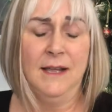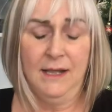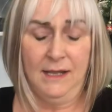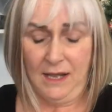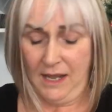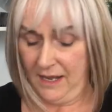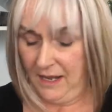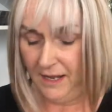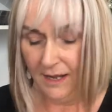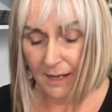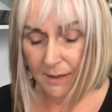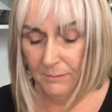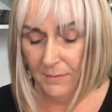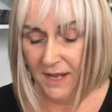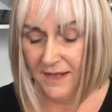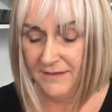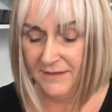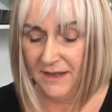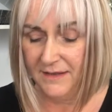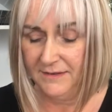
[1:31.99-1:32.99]

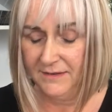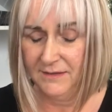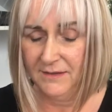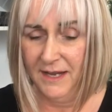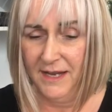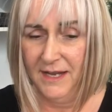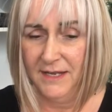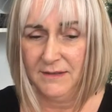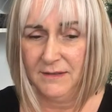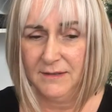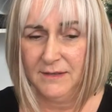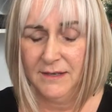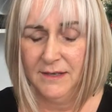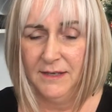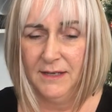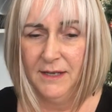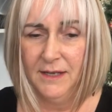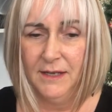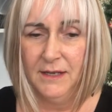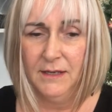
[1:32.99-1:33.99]
As I said,
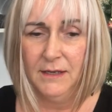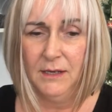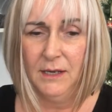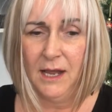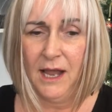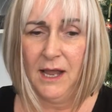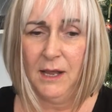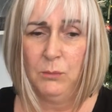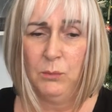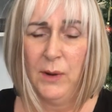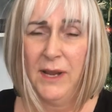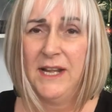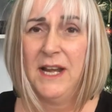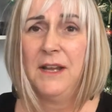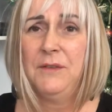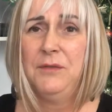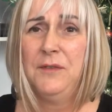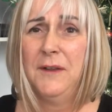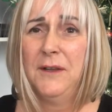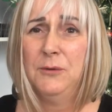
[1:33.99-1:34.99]
when
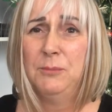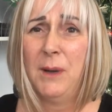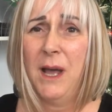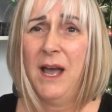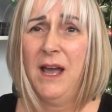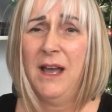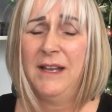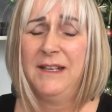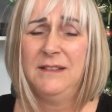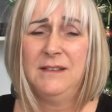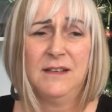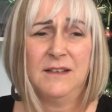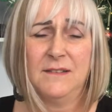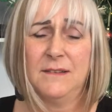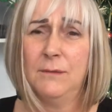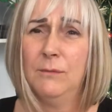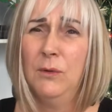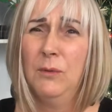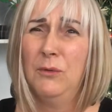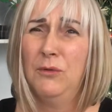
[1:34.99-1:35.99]
I fell behind,
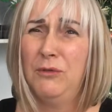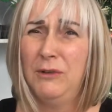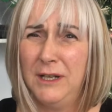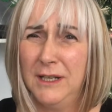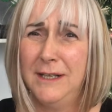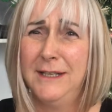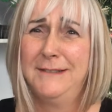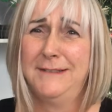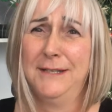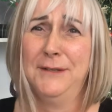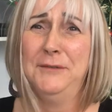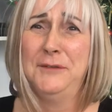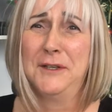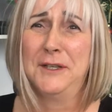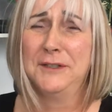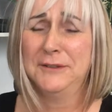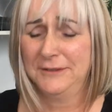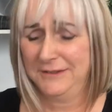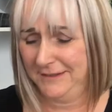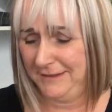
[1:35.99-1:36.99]
it's really
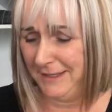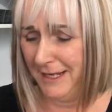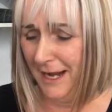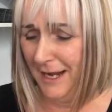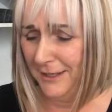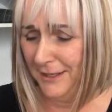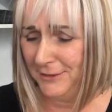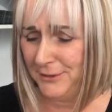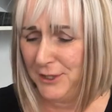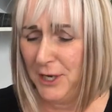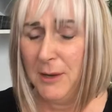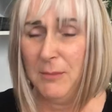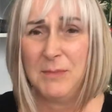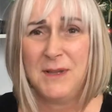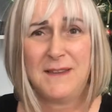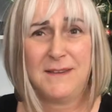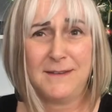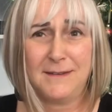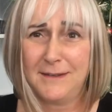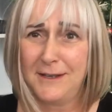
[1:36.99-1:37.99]
difficult to catch up.
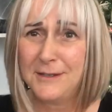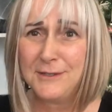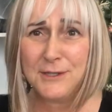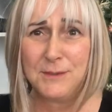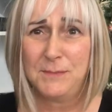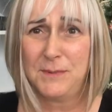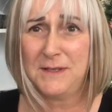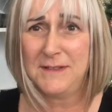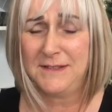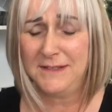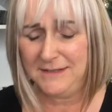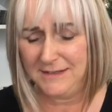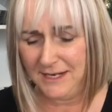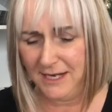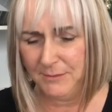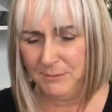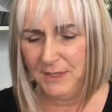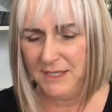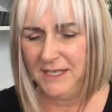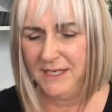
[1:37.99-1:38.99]
It's such a busy
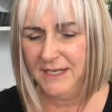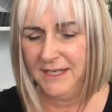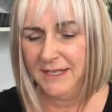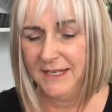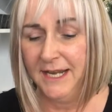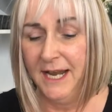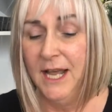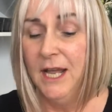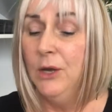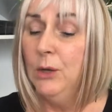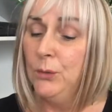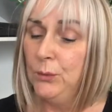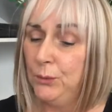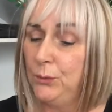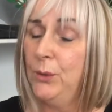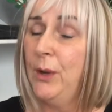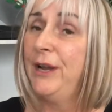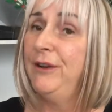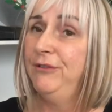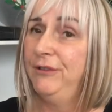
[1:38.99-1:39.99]
time of year.
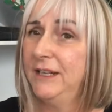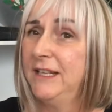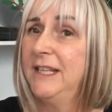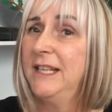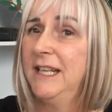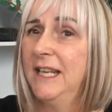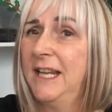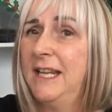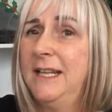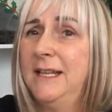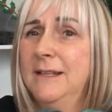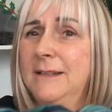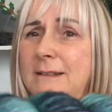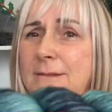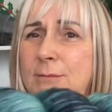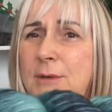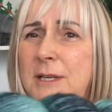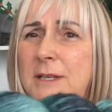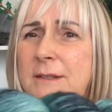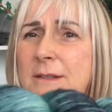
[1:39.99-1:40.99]
Ooh, I really like this
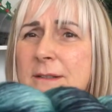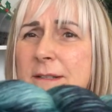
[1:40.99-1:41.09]
one.